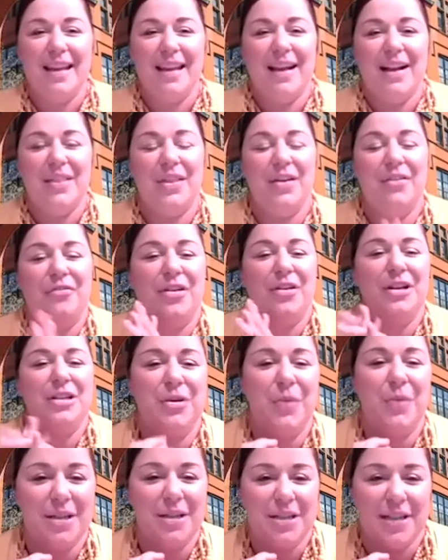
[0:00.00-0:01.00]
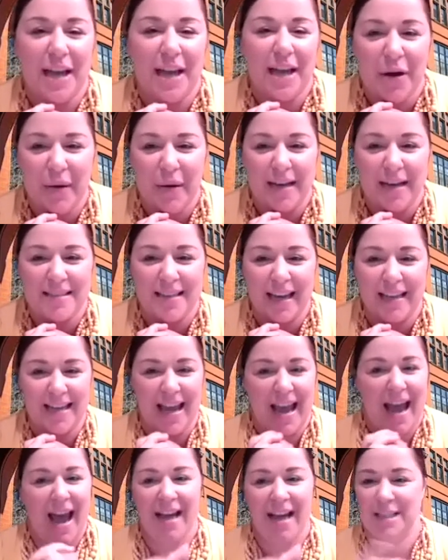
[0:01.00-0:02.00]
the first question I always like
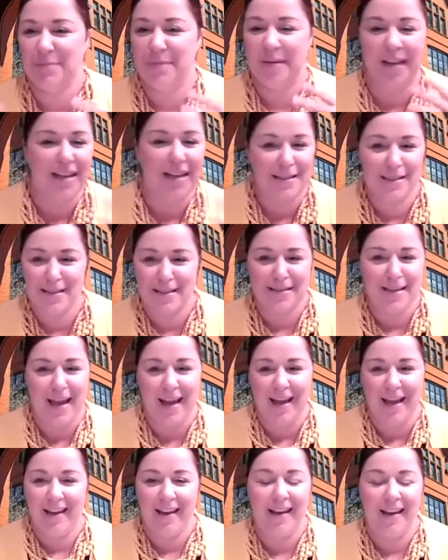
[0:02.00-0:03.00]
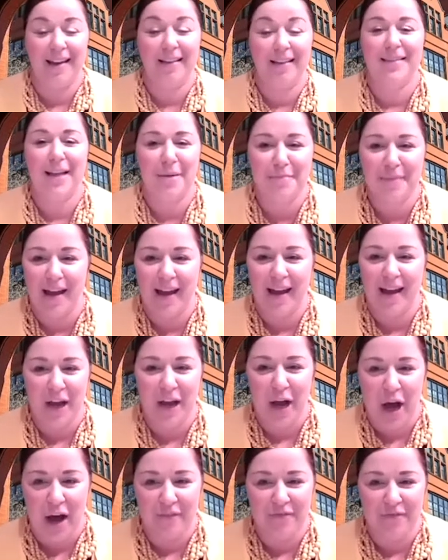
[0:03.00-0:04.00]
to ask, because this is an alumni
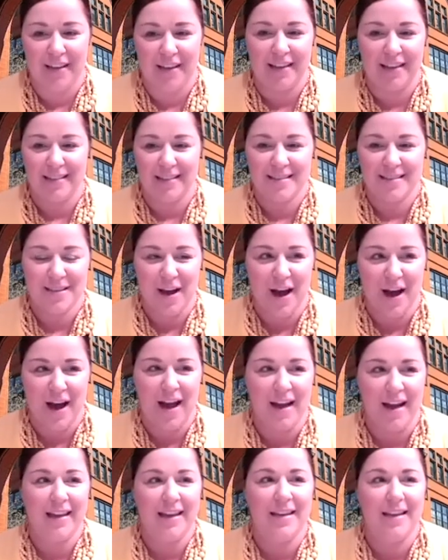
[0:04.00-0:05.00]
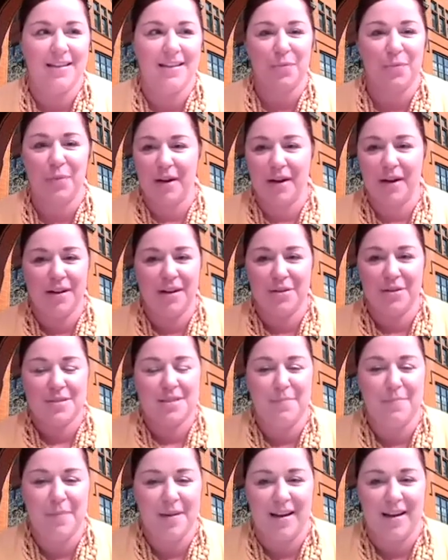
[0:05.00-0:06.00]
coffee talk, is what are you
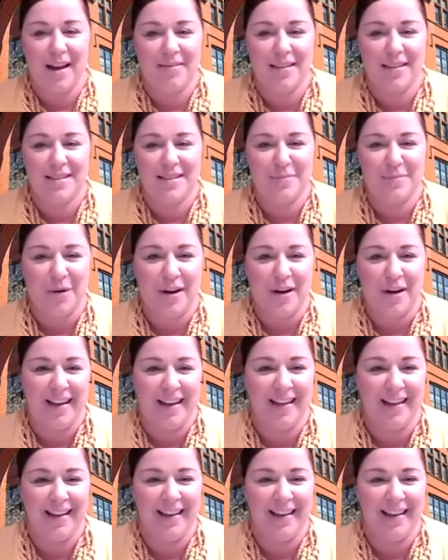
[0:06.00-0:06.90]
sipping on this morning?